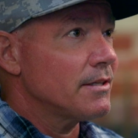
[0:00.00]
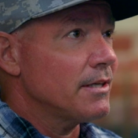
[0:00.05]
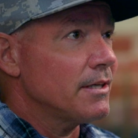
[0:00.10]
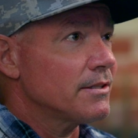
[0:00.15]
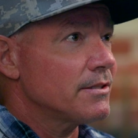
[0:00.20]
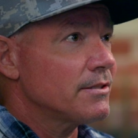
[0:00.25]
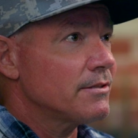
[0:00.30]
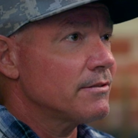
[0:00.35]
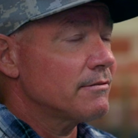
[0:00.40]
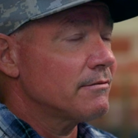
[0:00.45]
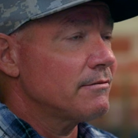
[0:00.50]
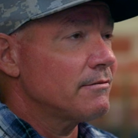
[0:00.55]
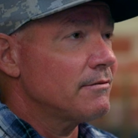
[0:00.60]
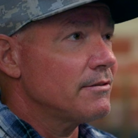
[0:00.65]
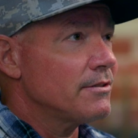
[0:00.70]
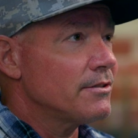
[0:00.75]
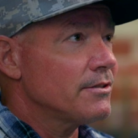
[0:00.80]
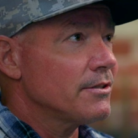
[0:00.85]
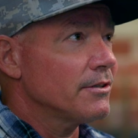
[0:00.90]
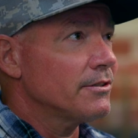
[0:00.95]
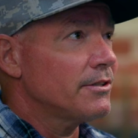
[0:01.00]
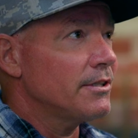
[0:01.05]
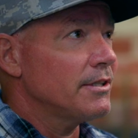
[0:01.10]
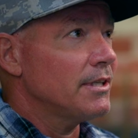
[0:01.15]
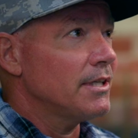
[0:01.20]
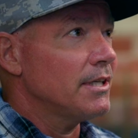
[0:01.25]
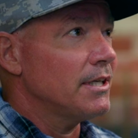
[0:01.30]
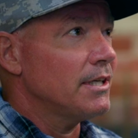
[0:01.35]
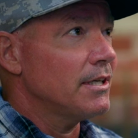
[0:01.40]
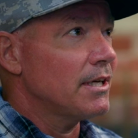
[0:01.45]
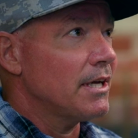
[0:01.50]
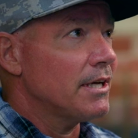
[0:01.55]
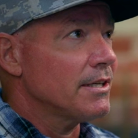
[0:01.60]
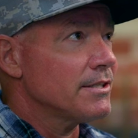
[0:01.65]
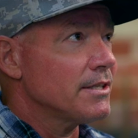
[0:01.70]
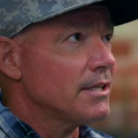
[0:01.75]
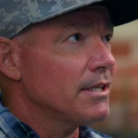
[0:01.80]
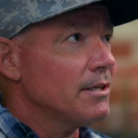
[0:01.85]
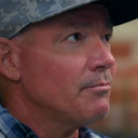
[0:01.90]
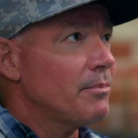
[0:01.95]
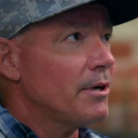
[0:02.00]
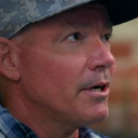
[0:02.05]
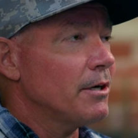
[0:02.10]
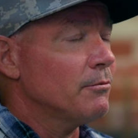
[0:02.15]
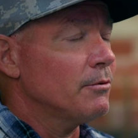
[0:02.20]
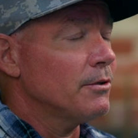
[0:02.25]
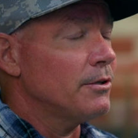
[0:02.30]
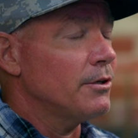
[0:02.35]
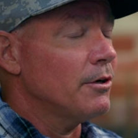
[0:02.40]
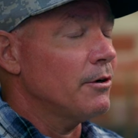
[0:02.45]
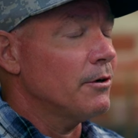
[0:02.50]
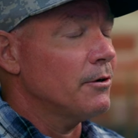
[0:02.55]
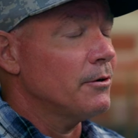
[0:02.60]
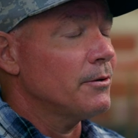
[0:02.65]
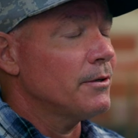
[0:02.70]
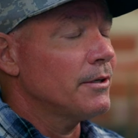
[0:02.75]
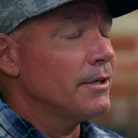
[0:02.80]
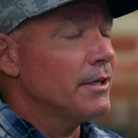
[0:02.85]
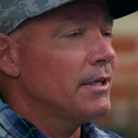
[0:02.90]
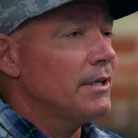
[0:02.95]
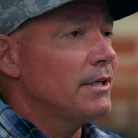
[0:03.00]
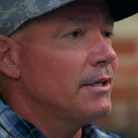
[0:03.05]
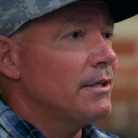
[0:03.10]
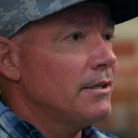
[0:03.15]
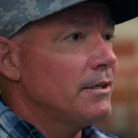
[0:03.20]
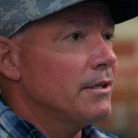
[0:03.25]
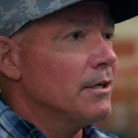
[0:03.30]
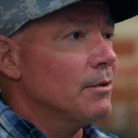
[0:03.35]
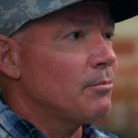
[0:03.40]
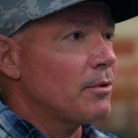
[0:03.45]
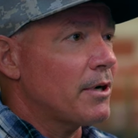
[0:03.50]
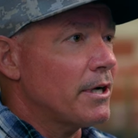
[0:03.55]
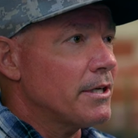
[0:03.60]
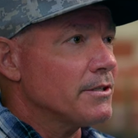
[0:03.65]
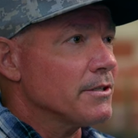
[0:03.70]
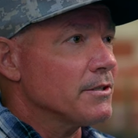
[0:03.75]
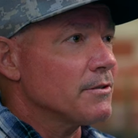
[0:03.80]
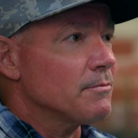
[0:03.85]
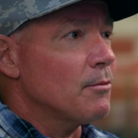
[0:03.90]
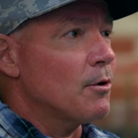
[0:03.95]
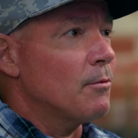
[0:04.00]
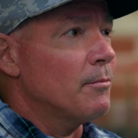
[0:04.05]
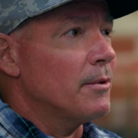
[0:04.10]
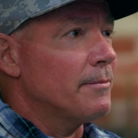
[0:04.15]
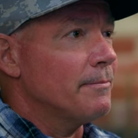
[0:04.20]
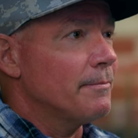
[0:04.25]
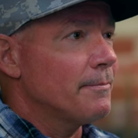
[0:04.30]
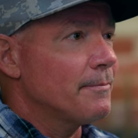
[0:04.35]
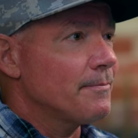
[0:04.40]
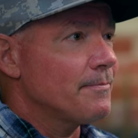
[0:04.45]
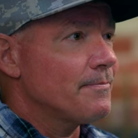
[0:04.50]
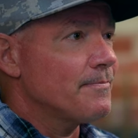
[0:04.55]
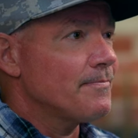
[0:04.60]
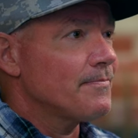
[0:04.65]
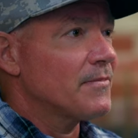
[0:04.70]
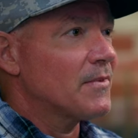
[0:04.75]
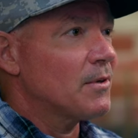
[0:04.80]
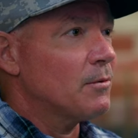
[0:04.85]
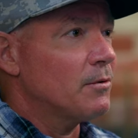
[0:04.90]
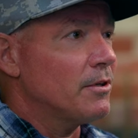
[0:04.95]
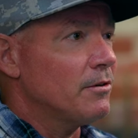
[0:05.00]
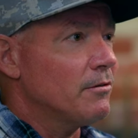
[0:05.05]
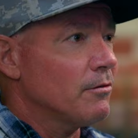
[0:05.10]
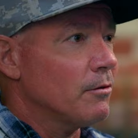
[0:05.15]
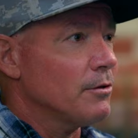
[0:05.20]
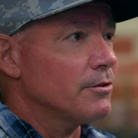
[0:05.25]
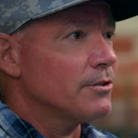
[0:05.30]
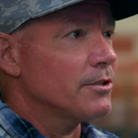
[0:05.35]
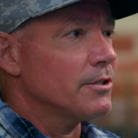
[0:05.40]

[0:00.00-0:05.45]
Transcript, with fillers: It's certainly, as any parent would know, a priceless moment when you hold